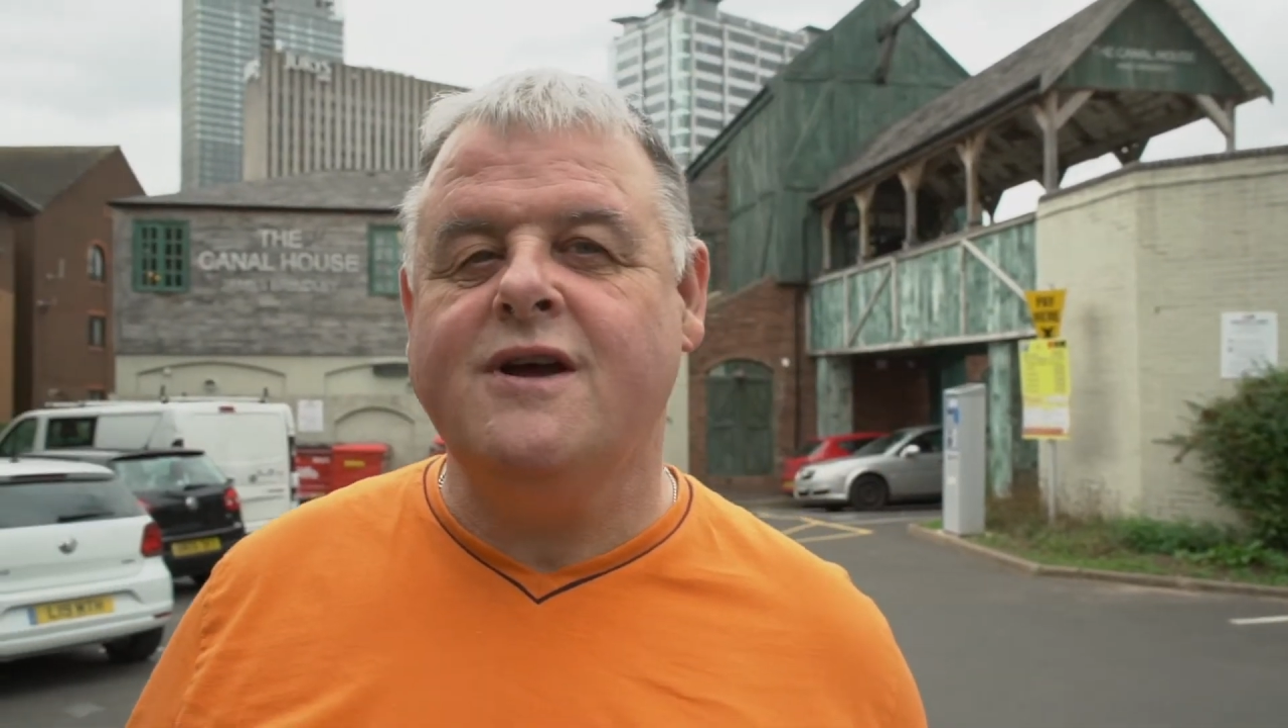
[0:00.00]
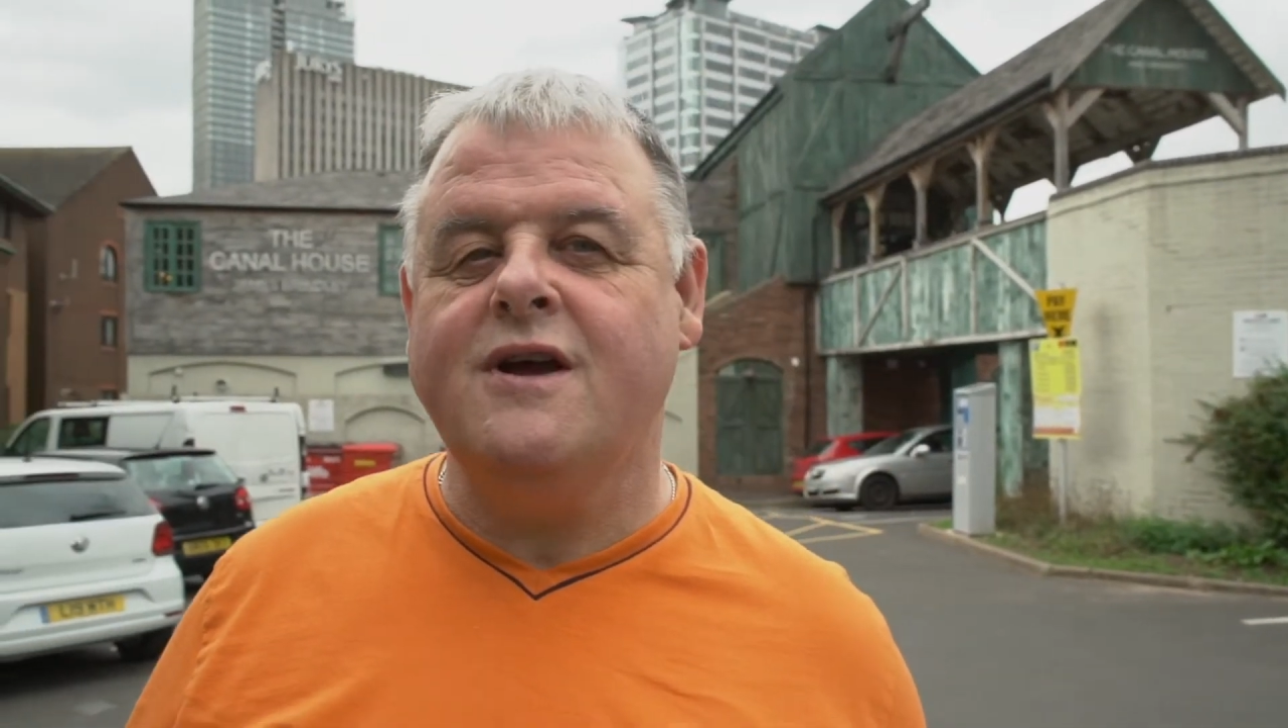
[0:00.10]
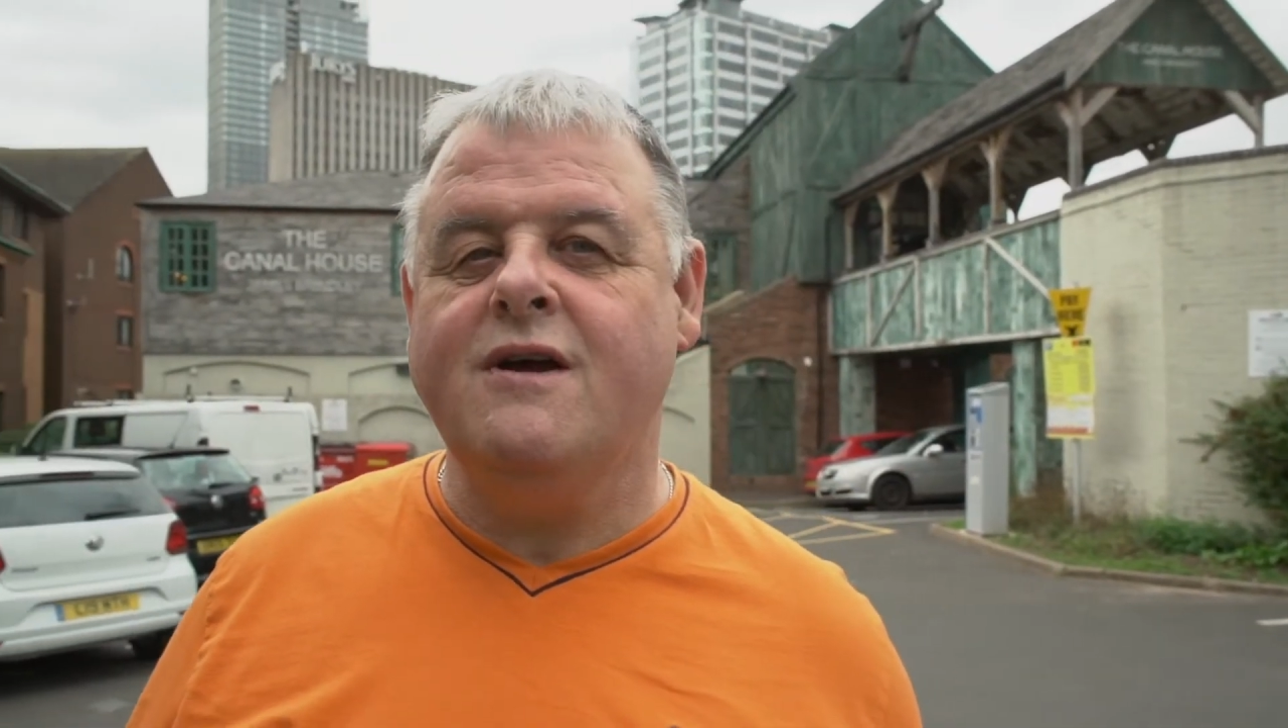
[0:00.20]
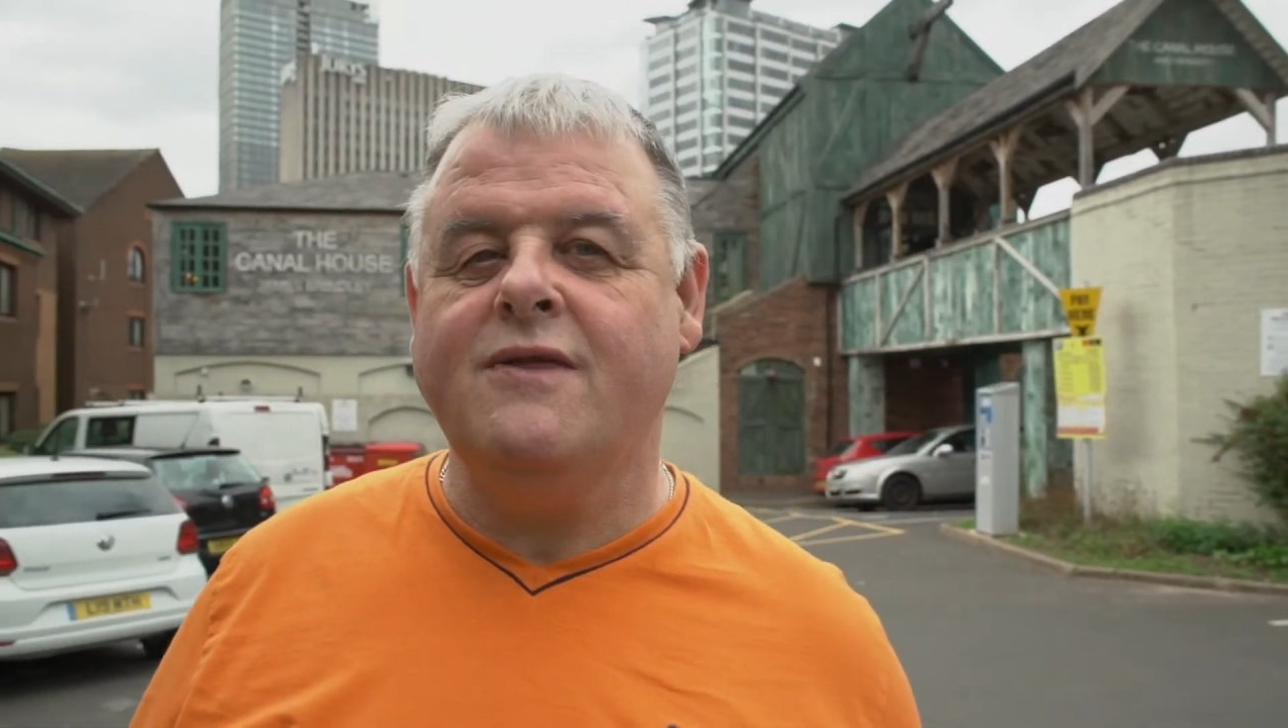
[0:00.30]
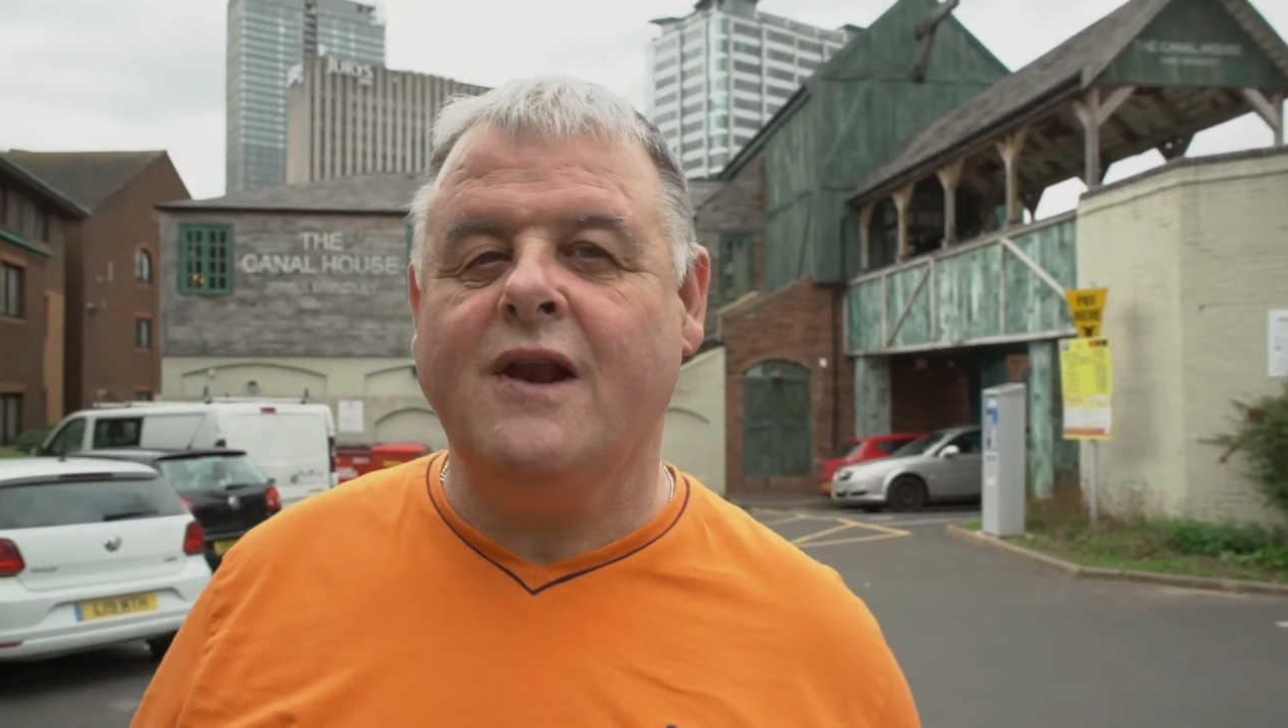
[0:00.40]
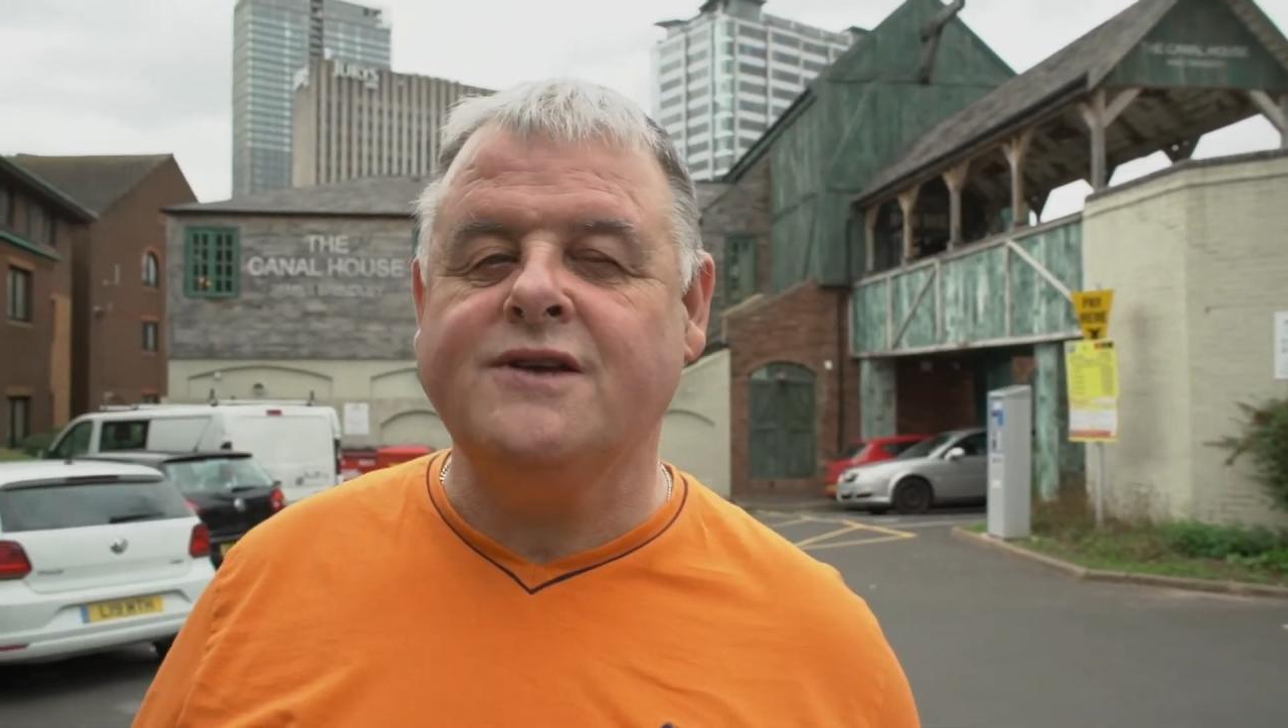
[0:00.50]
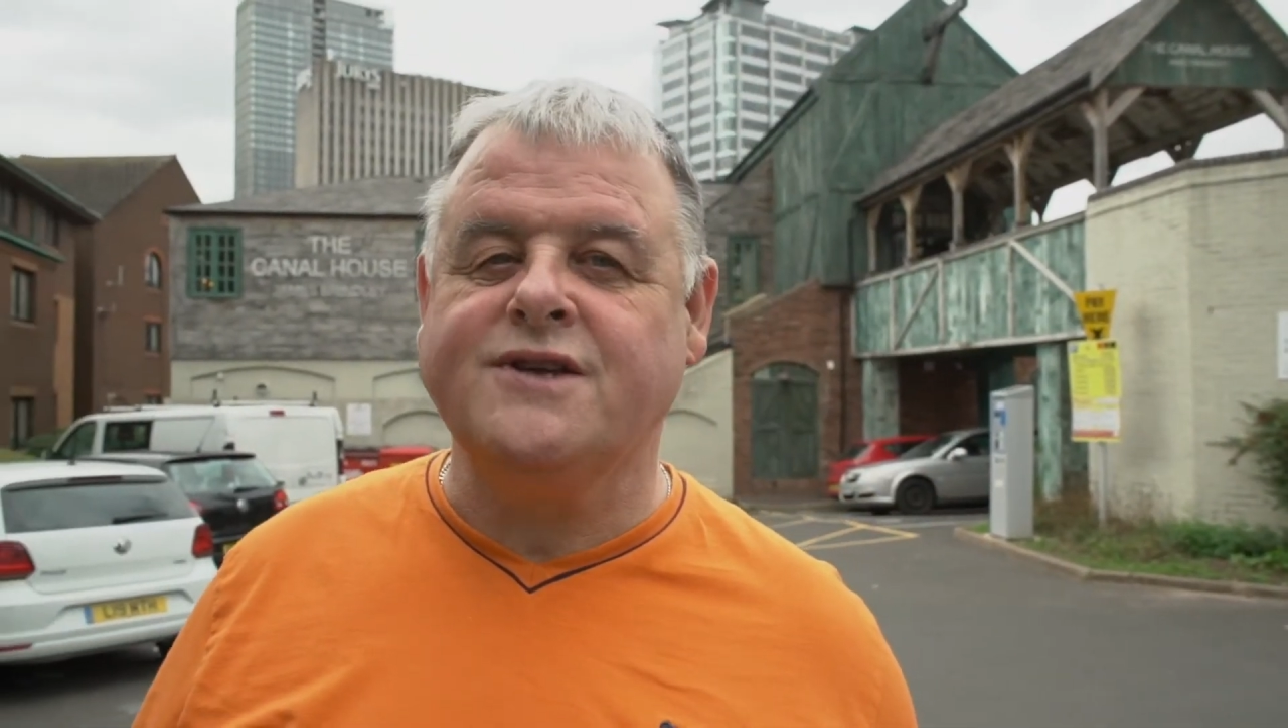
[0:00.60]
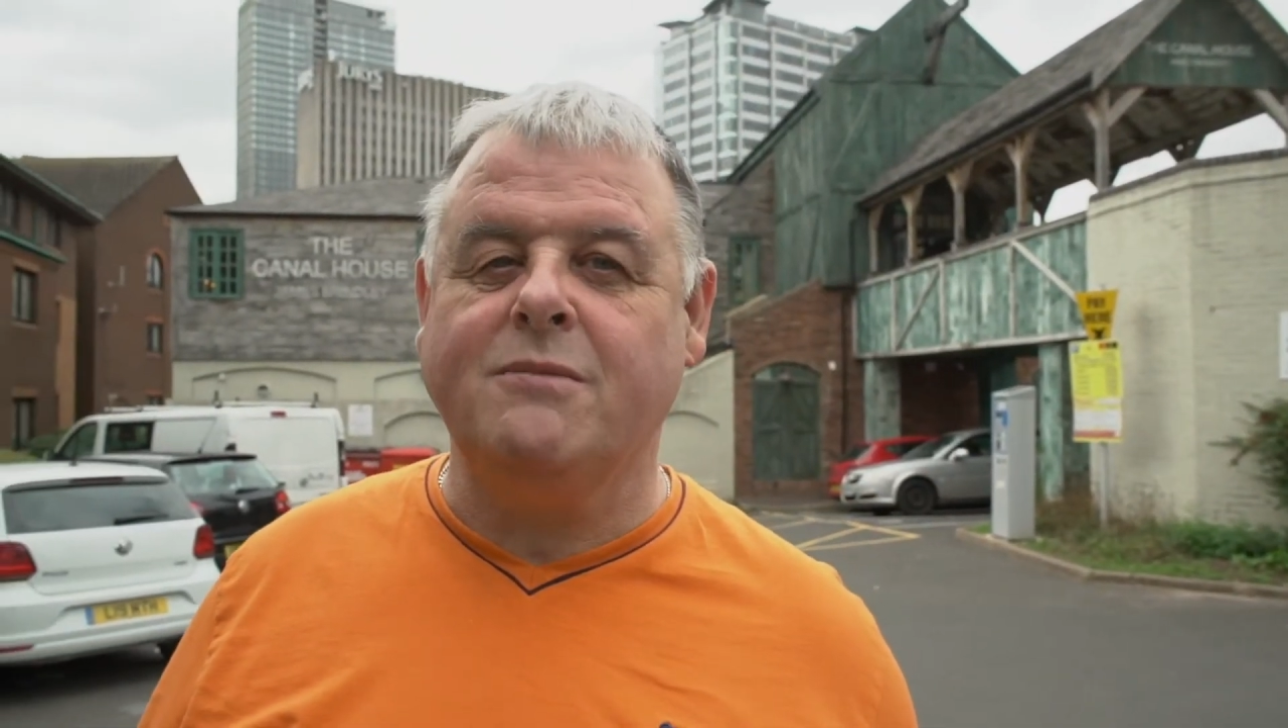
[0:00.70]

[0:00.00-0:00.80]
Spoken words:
in the last